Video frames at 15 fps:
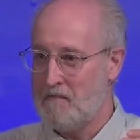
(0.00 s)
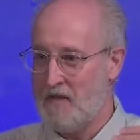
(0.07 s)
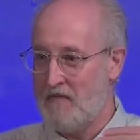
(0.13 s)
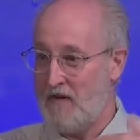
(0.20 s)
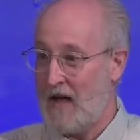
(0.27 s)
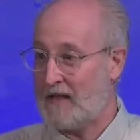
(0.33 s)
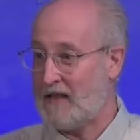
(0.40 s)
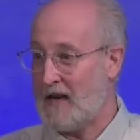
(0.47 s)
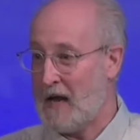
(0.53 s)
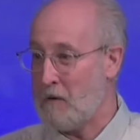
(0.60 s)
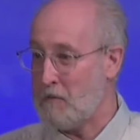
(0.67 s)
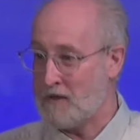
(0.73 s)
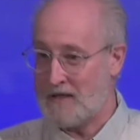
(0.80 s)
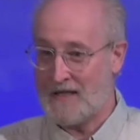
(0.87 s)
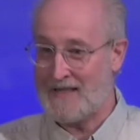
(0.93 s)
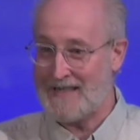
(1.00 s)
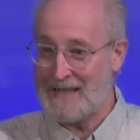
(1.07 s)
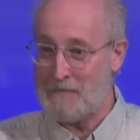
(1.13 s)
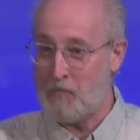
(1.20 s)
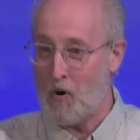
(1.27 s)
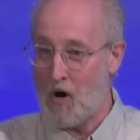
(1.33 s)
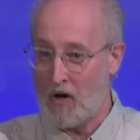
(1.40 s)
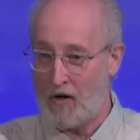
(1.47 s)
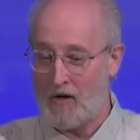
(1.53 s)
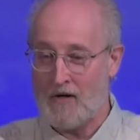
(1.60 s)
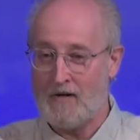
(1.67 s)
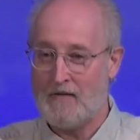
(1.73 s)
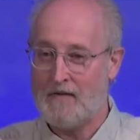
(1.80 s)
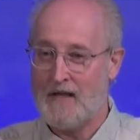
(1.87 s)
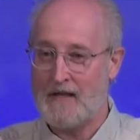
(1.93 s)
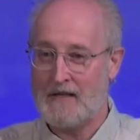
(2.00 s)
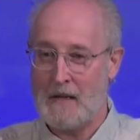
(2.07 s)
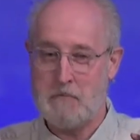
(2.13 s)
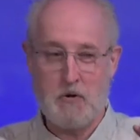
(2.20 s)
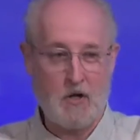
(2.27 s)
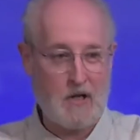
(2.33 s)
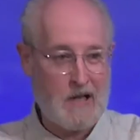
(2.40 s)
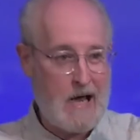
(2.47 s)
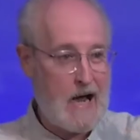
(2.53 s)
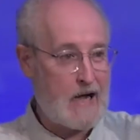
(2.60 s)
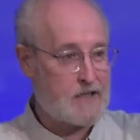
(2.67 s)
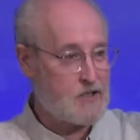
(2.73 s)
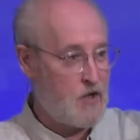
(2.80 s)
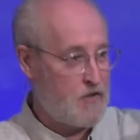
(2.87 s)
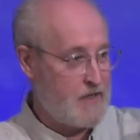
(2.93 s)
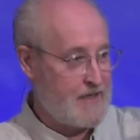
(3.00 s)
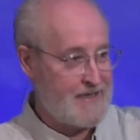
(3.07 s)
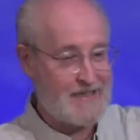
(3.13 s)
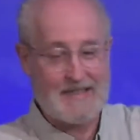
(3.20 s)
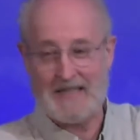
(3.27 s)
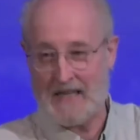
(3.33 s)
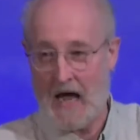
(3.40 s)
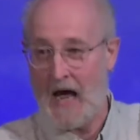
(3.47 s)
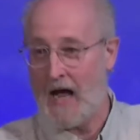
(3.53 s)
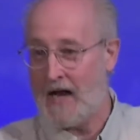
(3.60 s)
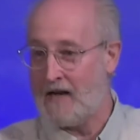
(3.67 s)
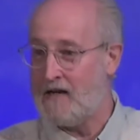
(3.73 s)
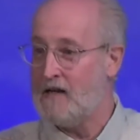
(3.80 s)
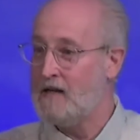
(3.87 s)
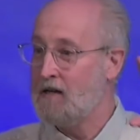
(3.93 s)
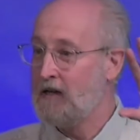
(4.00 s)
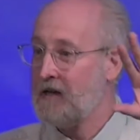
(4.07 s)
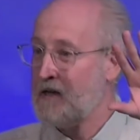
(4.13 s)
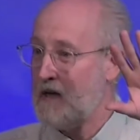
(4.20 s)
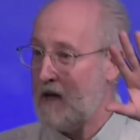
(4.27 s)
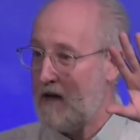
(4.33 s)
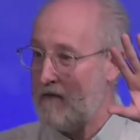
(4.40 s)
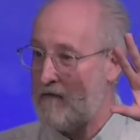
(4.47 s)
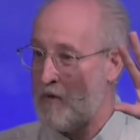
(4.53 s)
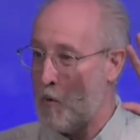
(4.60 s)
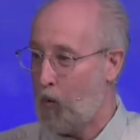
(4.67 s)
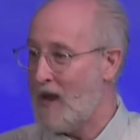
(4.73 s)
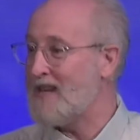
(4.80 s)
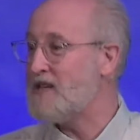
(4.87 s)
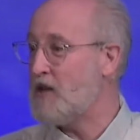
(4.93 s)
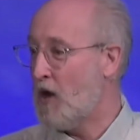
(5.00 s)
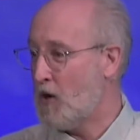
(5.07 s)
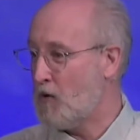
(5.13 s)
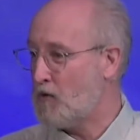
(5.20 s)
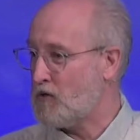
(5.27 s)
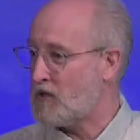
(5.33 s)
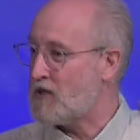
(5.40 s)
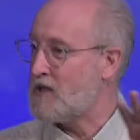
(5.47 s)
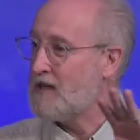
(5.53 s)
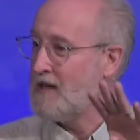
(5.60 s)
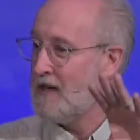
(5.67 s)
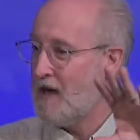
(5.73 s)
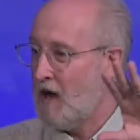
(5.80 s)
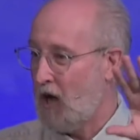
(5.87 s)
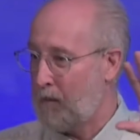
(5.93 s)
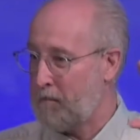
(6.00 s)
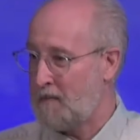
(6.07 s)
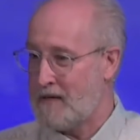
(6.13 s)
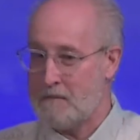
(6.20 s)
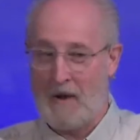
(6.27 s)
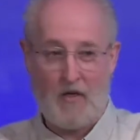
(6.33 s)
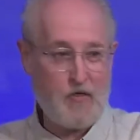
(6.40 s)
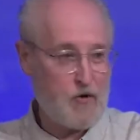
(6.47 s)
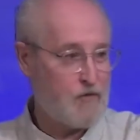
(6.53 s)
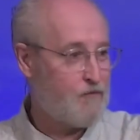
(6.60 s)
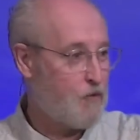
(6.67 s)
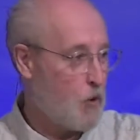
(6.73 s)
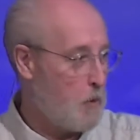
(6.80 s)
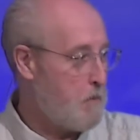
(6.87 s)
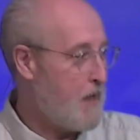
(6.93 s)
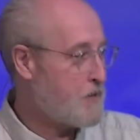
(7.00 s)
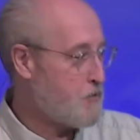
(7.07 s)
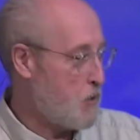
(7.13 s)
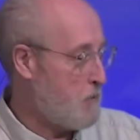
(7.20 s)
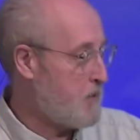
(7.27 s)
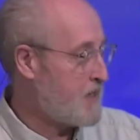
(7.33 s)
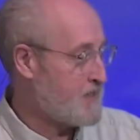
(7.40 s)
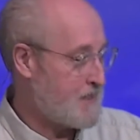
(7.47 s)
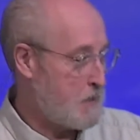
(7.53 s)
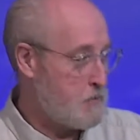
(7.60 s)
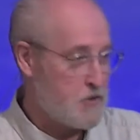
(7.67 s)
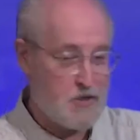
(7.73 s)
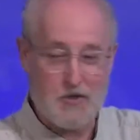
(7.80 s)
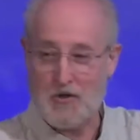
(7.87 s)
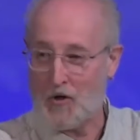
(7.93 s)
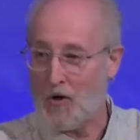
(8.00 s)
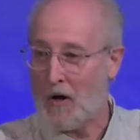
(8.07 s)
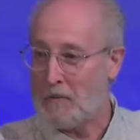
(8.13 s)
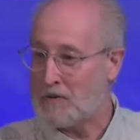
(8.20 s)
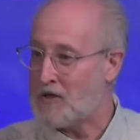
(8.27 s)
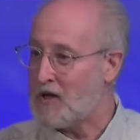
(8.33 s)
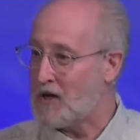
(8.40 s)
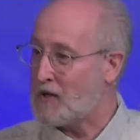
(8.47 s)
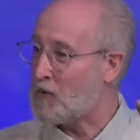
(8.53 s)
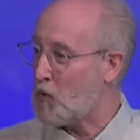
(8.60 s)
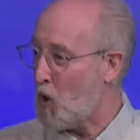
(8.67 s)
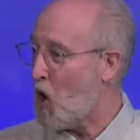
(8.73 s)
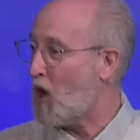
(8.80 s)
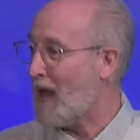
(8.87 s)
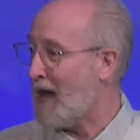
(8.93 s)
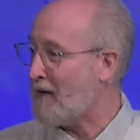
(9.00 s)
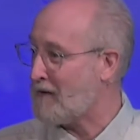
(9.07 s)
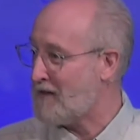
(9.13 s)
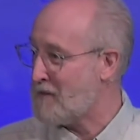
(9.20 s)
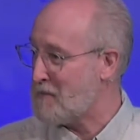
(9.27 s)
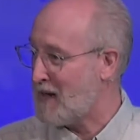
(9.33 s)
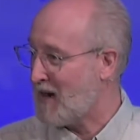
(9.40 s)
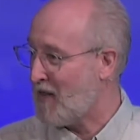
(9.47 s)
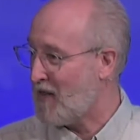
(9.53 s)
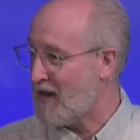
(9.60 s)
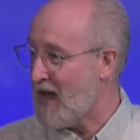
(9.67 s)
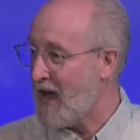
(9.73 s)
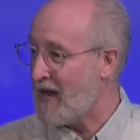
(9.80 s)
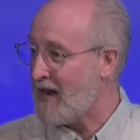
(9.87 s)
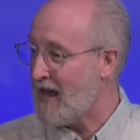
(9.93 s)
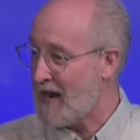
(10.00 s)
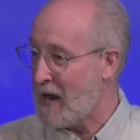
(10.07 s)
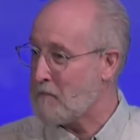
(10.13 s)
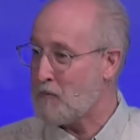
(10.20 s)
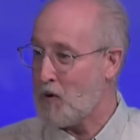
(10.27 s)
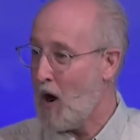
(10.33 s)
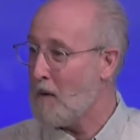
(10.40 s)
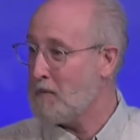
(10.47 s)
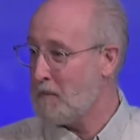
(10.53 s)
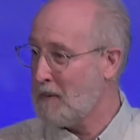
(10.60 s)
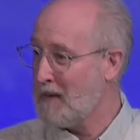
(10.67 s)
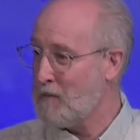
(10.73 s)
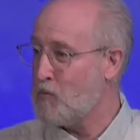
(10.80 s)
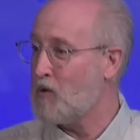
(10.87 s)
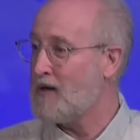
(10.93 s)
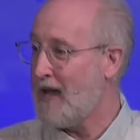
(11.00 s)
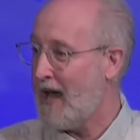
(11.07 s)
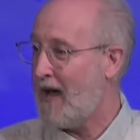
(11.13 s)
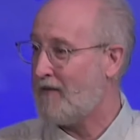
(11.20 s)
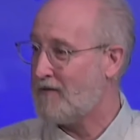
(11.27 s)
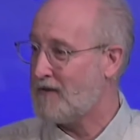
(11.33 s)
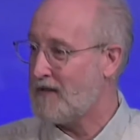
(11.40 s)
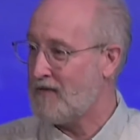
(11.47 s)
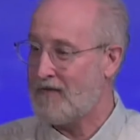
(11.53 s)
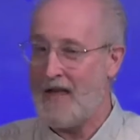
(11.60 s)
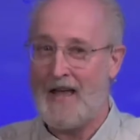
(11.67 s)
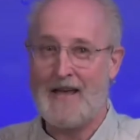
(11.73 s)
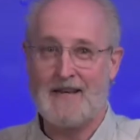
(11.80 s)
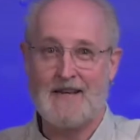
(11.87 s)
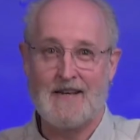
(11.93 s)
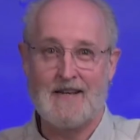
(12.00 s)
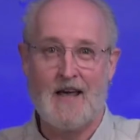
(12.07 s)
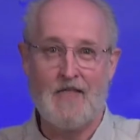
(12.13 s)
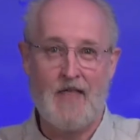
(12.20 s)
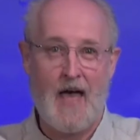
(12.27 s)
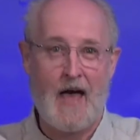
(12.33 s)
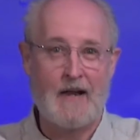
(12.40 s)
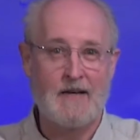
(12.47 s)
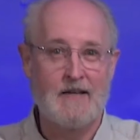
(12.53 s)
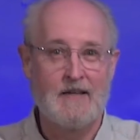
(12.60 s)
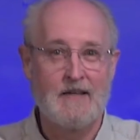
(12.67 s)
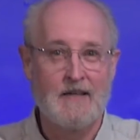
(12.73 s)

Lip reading: the fact that I was a sleepwalker that they put locks on the inside of the windows in my third floor bedroom because they were just sure I was going to crawl out in the middle of the night. And I probably would have if they hadn't have done that.